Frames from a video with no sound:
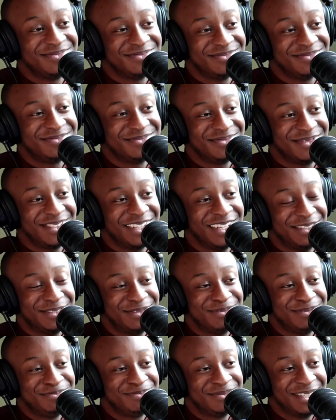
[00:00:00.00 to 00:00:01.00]
Yeah.
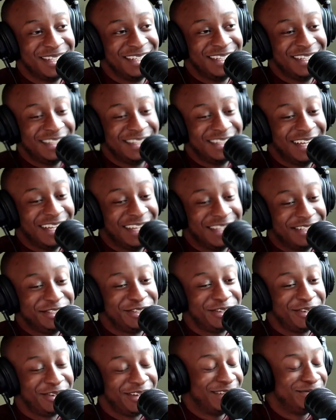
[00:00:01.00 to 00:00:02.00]

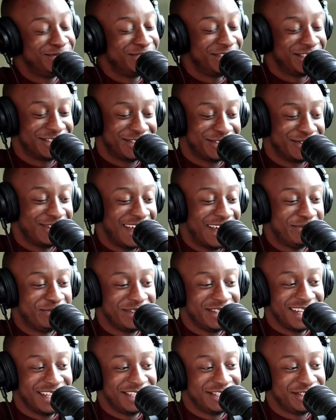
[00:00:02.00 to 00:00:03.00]
I'm just so happy
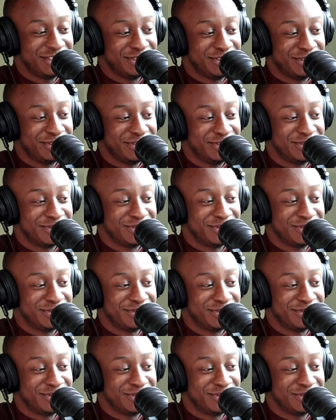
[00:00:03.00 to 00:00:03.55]
that you